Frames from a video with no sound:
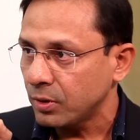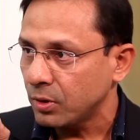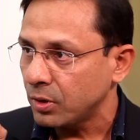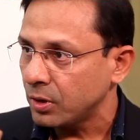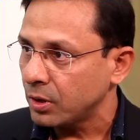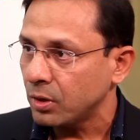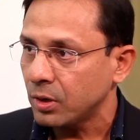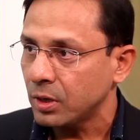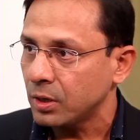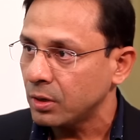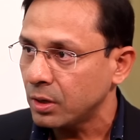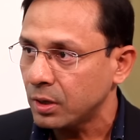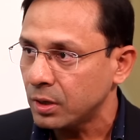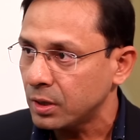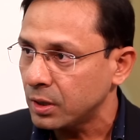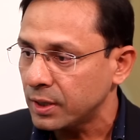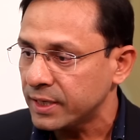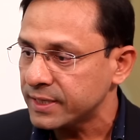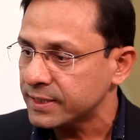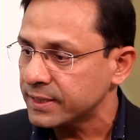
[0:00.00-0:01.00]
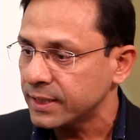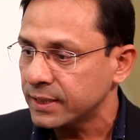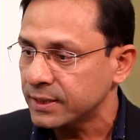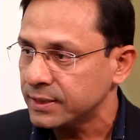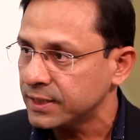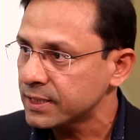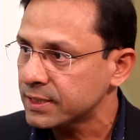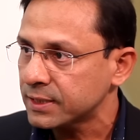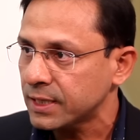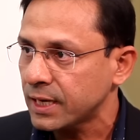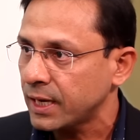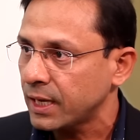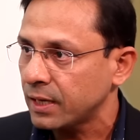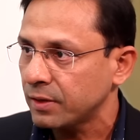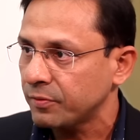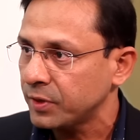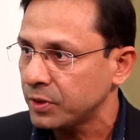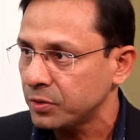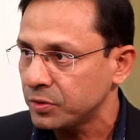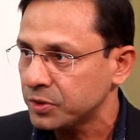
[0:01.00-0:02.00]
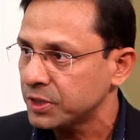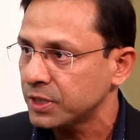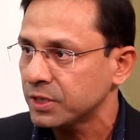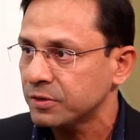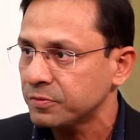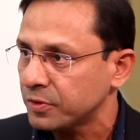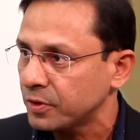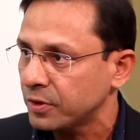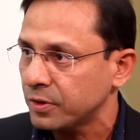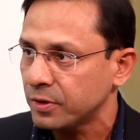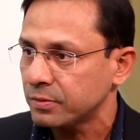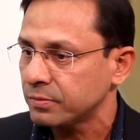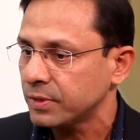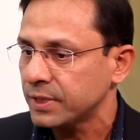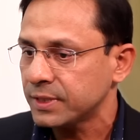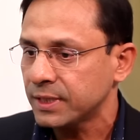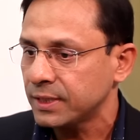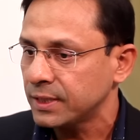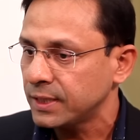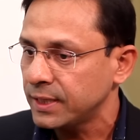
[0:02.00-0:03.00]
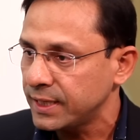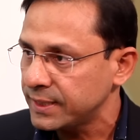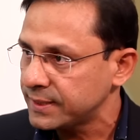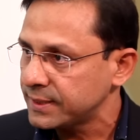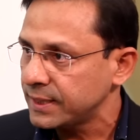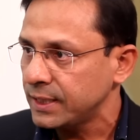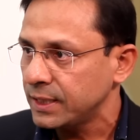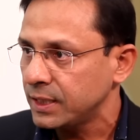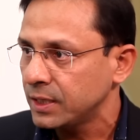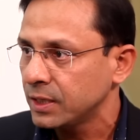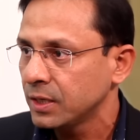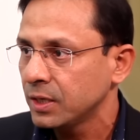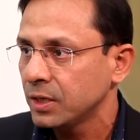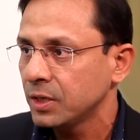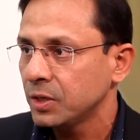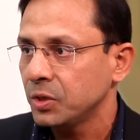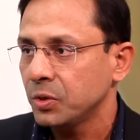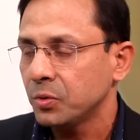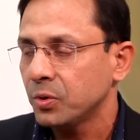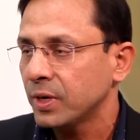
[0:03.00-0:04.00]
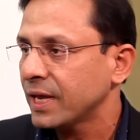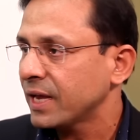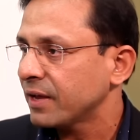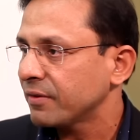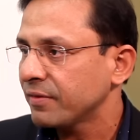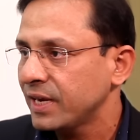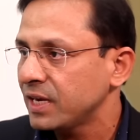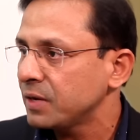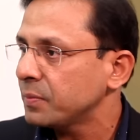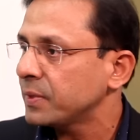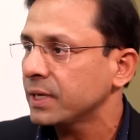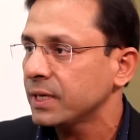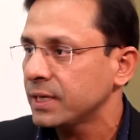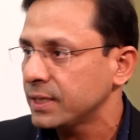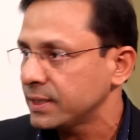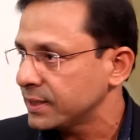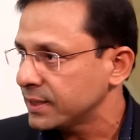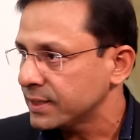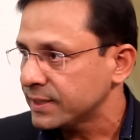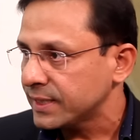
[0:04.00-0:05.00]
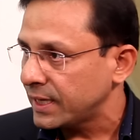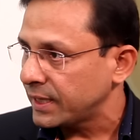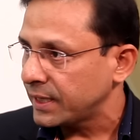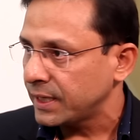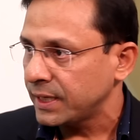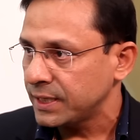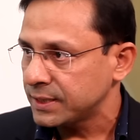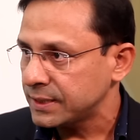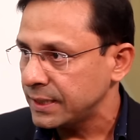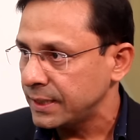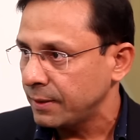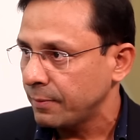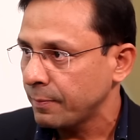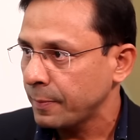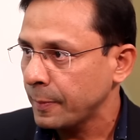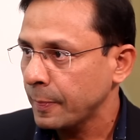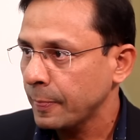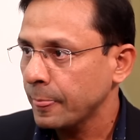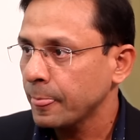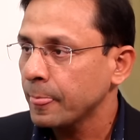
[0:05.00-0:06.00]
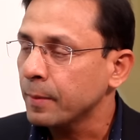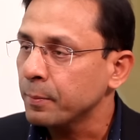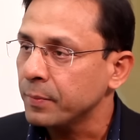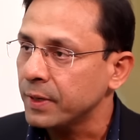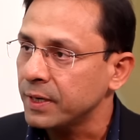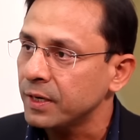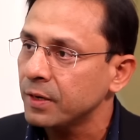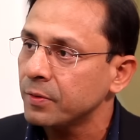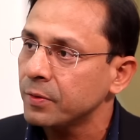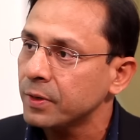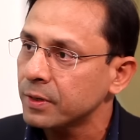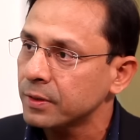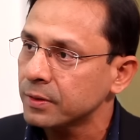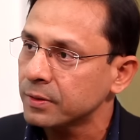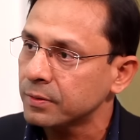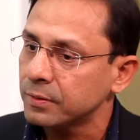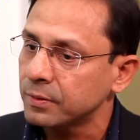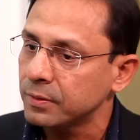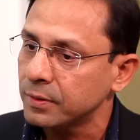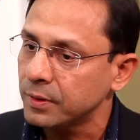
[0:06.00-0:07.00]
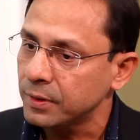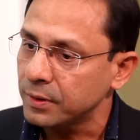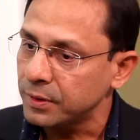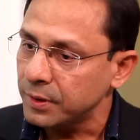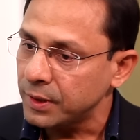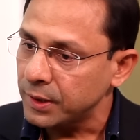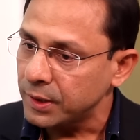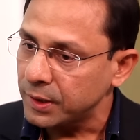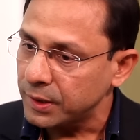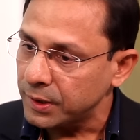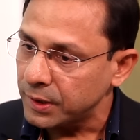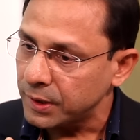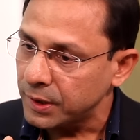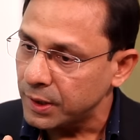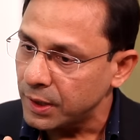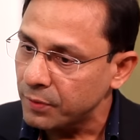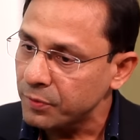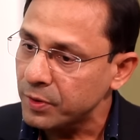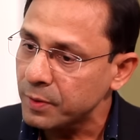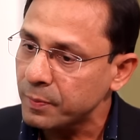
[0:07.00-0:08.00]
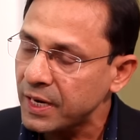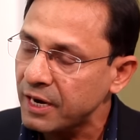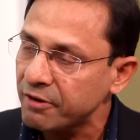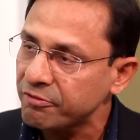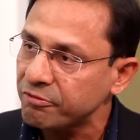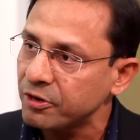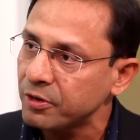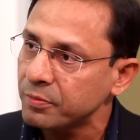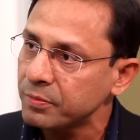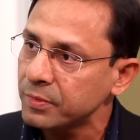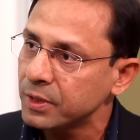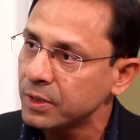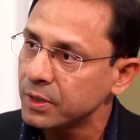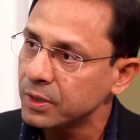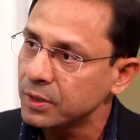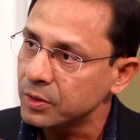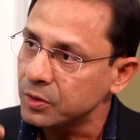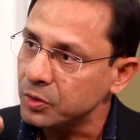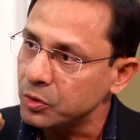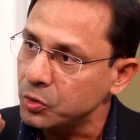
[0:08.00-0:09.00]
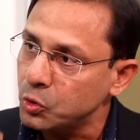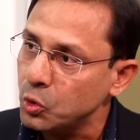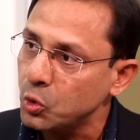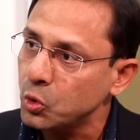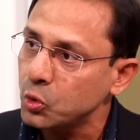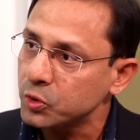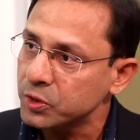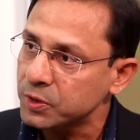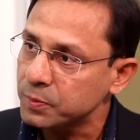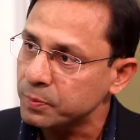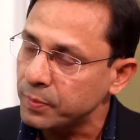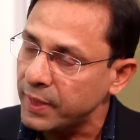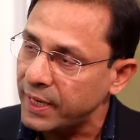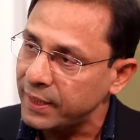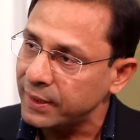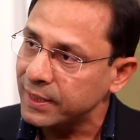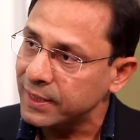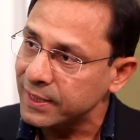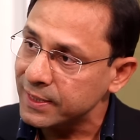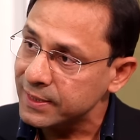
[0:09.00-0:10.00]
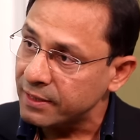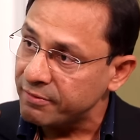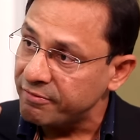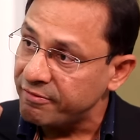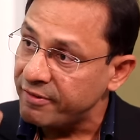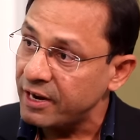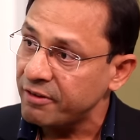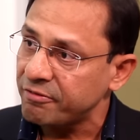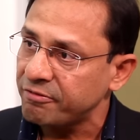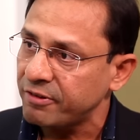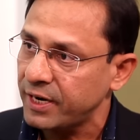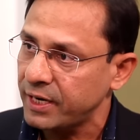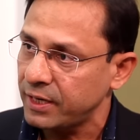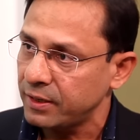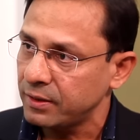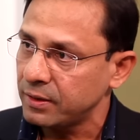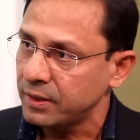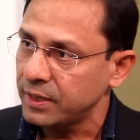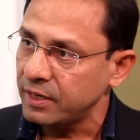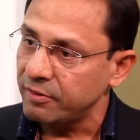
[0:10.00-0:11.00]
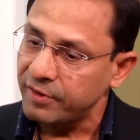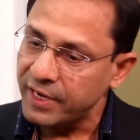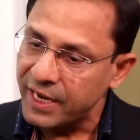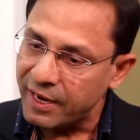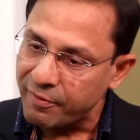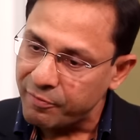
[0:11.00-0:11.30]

on, on, on, let's say, Just Dial, when you search for, let's say, an AC, you could have anybody selling an AC. Right. But in our in our platform, those entities are verified and yeah. we